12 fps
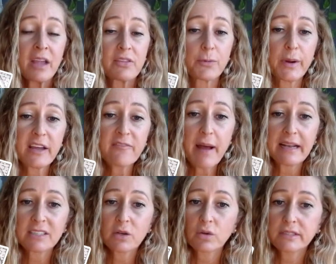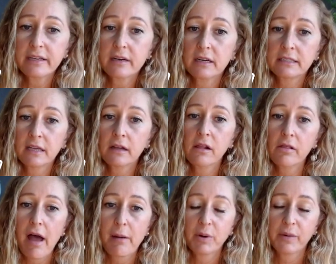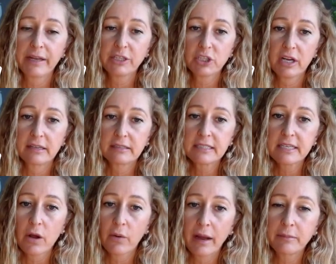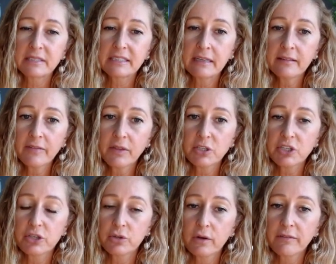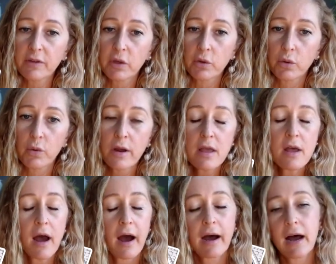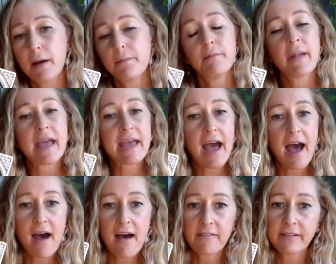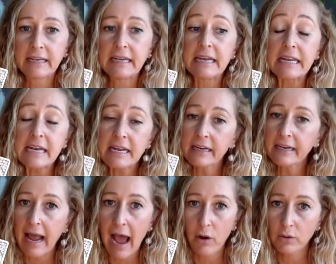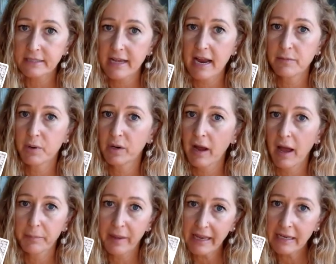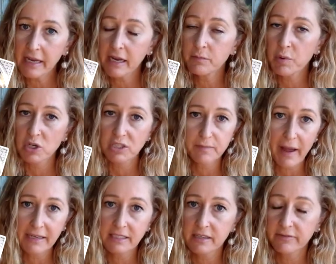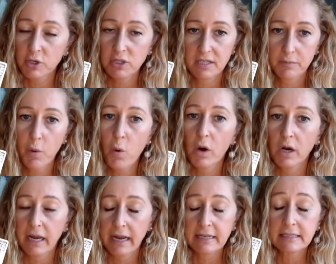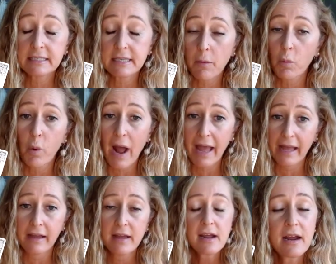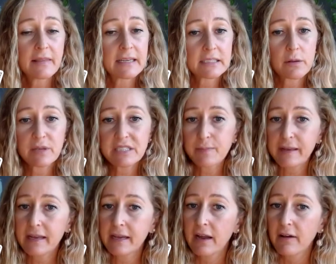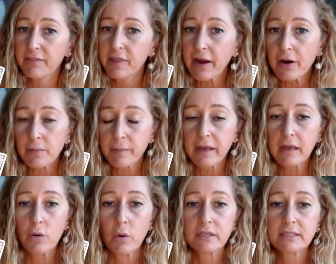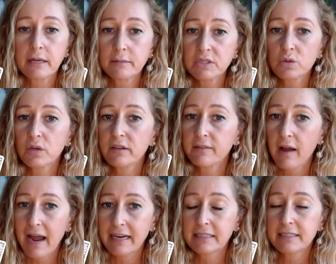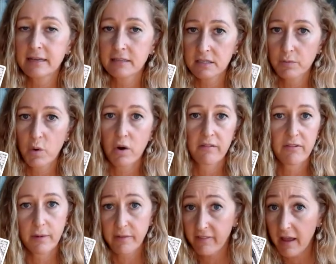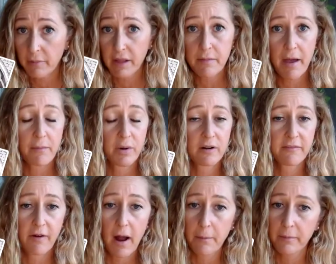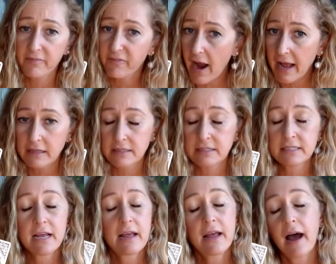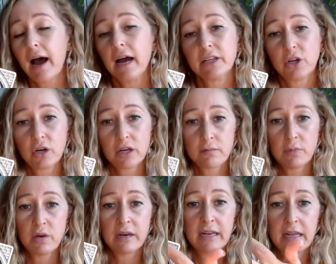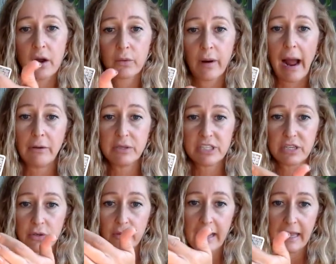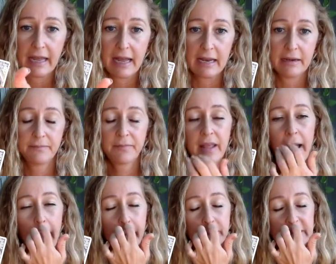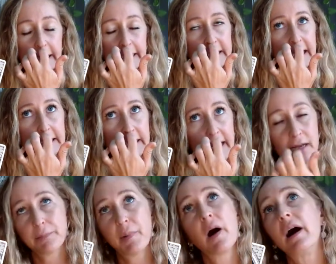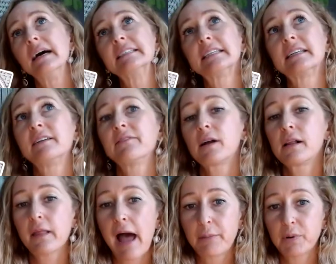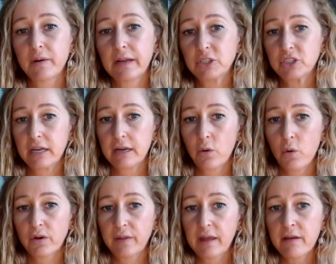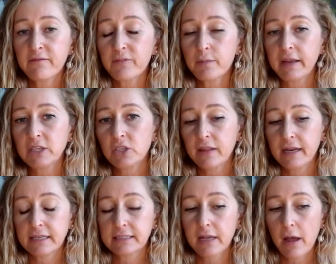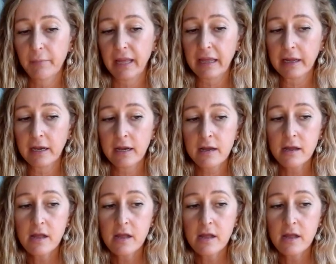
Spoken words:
Three of Pentacles here is a collaboration. So I'm seeing that the two of you may have needed an outside opinion, perspective, or support in some way. This could be speaking of therapy or some sort of guidance and support from a family member, from friends, your community around you. And I'm seeing this as like a positive collaboration, or the information that has come in